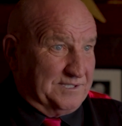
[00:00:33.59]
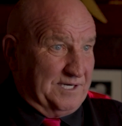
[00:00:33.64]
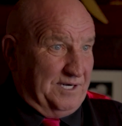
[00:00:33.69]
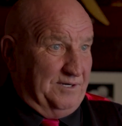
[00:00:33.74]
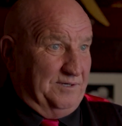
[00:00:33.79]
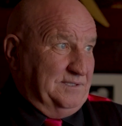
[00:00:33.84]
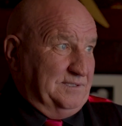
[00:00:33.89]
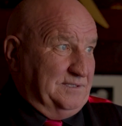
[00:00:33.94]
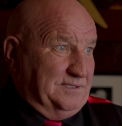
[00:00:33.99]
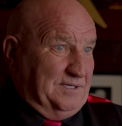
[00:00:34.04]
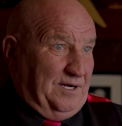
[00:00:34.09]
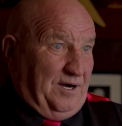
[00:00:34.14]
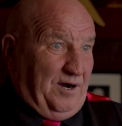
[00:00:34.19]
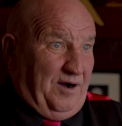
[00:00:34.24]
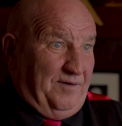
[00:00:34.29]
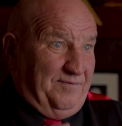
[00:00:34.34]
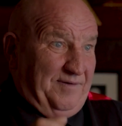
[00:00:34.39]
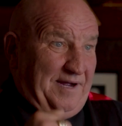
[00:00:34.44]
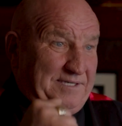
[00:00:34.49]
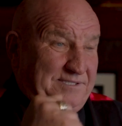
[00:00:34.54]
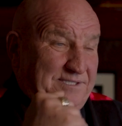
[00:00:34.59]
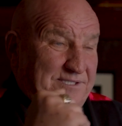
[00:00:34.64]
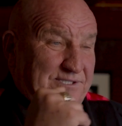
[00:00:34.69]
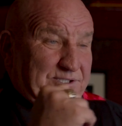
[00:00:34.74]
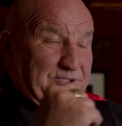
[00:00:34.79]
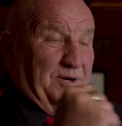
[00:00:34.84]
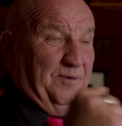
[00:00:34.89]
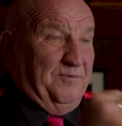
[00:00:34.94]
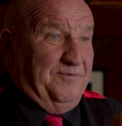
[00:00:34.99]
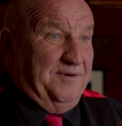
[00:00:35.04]
So like, I've had to
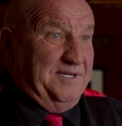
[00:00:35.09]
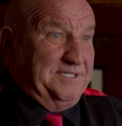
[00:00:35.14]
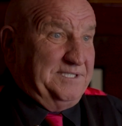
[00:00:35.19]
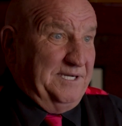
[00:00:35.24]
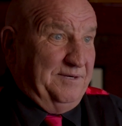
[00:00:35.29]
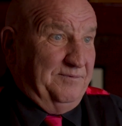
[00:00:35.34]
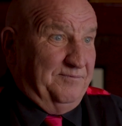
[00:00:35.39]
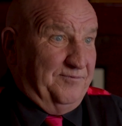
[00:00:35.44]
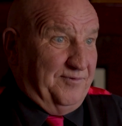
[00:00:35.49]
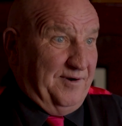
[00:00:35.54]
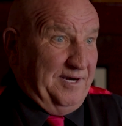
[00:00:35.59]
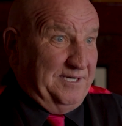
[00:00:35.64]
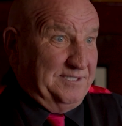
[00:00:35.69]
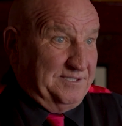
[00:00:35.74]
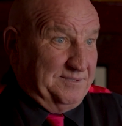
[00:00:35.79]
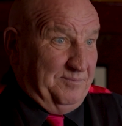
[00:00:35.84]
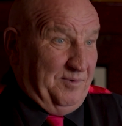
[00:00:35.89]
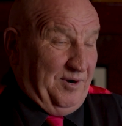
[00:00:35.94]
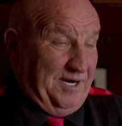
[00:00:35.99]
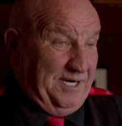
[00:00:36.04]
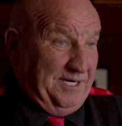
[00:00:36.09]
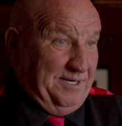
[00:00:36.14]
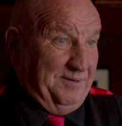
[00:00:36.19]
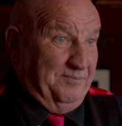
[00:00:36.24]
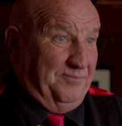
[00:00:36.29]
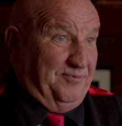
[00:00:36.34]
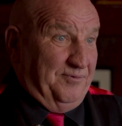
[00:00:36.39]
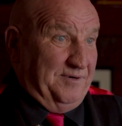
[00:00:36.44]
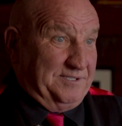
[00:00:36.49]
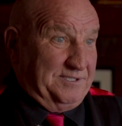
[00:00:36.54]
stop visiting friends of mine
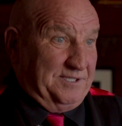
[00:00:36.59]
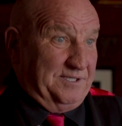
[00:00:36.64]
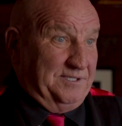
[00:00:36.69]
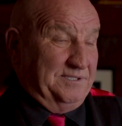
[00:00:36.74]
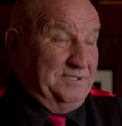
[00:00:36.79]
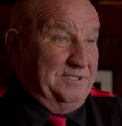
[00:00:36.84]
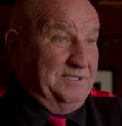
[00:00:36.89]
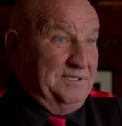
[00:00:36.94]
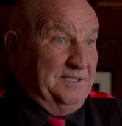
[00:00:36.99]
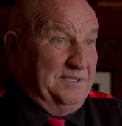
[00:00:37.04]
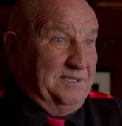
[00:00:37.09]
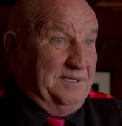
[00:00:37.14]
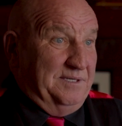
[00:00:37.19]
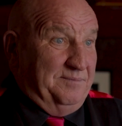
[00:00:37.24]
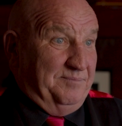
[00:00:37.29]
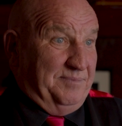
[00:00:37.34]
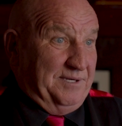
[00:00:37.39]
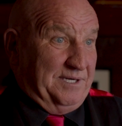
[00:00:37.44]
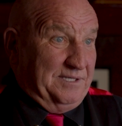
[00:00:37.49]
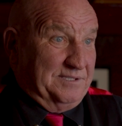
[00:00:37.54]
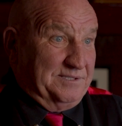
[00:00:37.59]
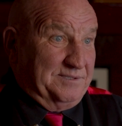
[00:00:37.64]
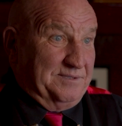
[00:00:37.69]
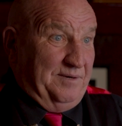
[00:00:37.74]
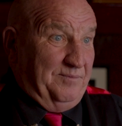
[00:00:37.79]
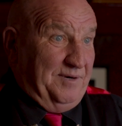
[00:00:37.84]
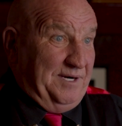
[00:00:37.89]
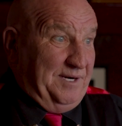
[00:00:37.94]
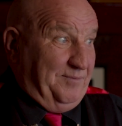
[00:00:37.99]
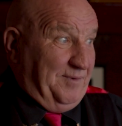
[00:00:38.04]
in prison because
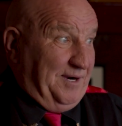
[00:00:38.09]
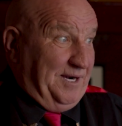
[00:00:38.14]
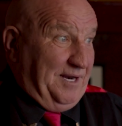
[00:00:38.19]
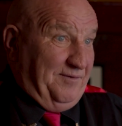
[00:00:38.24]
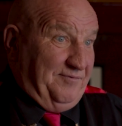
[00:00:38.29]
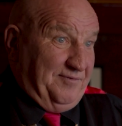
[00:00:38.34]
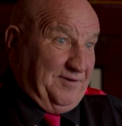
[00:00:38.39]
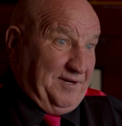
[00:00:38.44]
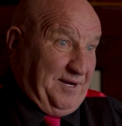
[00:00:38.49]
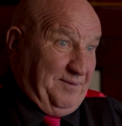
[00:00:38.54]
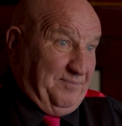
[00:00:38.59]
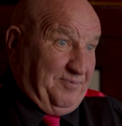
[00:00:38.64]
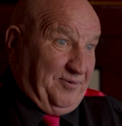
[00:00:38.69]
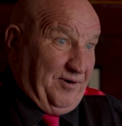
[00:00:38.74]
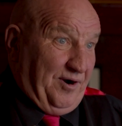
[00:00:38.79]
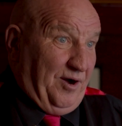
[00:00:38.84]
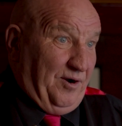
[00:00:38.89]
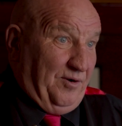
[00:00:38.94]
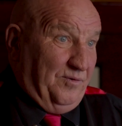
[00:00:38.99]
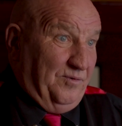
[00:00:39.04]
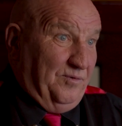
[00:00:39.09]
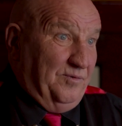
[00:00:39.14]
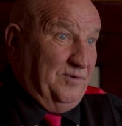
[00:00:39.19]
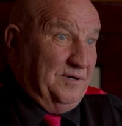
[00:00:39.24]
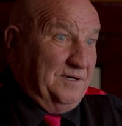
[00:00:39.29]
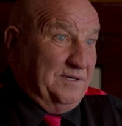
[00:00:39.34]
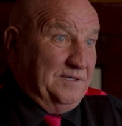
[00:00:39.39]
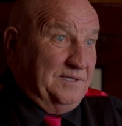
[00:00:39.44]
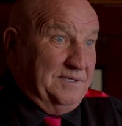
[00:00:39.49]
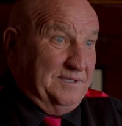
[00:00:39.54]
when it went up for their parole,
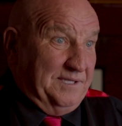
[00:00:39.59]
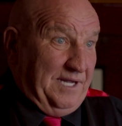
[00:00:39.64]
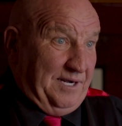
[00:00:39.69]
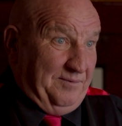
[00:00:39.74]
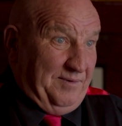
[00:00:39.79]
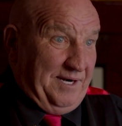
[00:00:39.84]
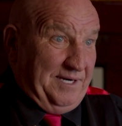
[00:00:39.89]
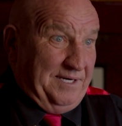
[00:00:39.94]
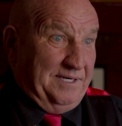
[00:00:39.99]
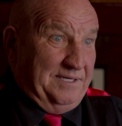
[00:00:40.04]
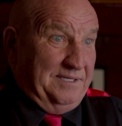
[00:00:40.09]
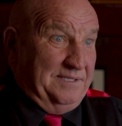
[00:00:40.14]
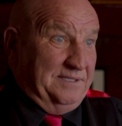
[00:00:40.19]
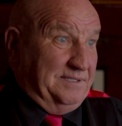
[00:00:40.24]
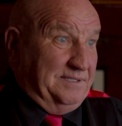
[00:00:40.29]
they went,